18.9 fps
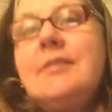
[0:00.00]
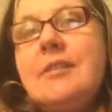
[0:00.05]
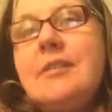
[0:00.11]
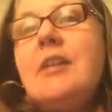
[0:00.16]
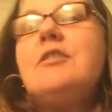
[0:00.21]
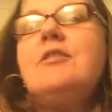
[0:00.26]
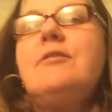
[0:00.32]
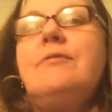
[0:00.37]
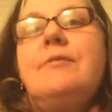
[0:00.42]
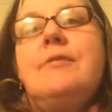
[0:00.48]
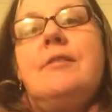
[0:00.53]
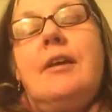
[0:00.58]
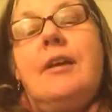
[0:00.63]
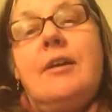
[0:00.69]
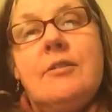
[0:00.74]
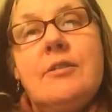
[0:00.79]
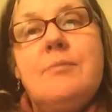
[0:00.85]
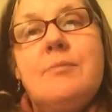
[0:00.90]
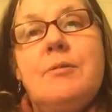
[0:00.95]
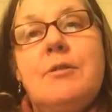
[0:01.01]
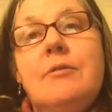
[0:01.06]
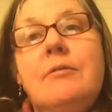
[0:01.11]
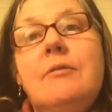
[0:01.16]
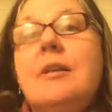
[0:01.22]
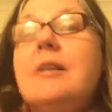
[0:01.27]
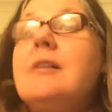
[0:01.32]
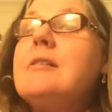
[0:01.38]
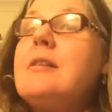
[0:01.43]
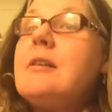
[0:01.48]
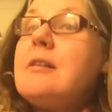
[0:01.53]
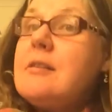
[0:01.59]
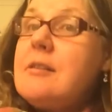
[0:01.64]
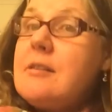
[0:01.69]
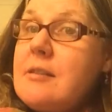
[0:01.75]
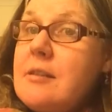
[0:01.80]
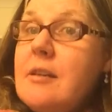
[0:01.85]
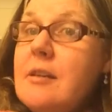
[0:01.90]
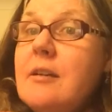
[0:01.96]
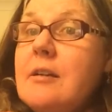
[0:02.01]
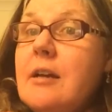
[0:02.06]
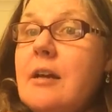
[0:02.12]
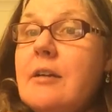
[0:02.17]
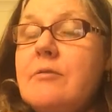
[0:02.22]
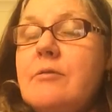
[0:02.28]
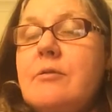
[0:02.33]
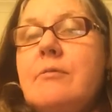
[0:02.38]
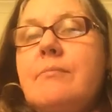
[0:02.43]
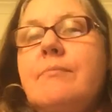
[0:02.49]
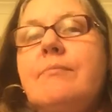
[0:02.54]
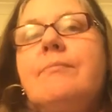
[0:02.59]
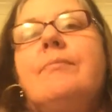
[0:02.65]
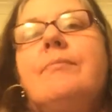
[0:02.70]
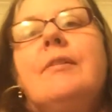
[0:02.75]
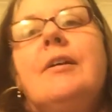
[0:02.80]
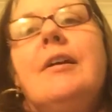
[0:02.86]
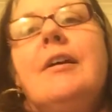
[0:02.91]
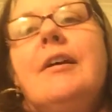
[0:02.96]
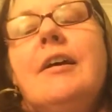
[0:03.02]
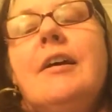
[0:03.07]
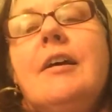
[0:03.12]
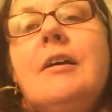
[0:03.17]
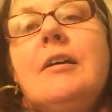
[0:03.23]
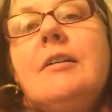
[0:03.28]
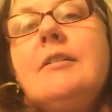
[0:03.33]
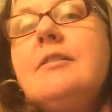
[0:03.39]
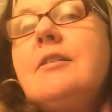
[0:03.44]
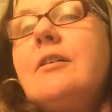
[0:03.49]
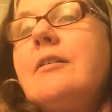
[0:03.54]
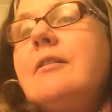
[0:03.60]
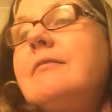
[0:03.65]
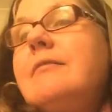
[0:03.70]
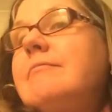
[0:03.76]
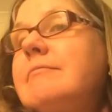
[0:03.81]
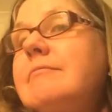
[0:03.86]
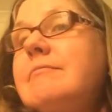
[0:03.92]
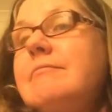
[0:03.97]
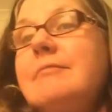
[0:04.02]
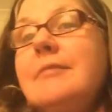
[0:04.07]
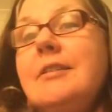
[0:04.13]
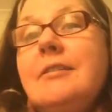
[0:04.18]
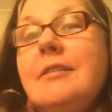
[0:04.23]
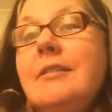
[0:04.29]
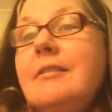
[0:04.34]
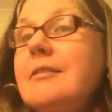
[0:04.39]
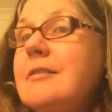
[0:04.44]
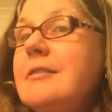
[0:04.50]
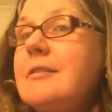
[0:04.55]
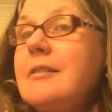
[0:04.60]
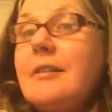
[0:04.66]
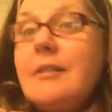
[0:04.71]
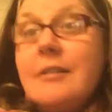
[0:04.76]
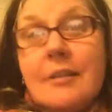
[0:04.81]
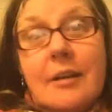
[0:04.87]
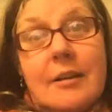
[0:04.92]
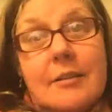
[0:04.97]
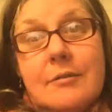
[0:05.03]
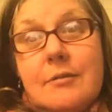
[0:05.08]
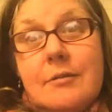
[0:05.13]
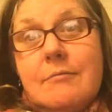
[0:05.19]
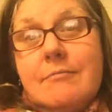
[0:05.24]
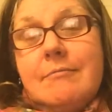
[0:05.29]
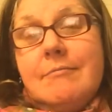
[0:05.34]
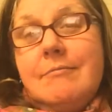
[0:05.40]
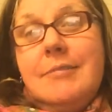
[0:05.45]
Dutch for hospital is Ziekenhuis. So he said Ziekenhuis.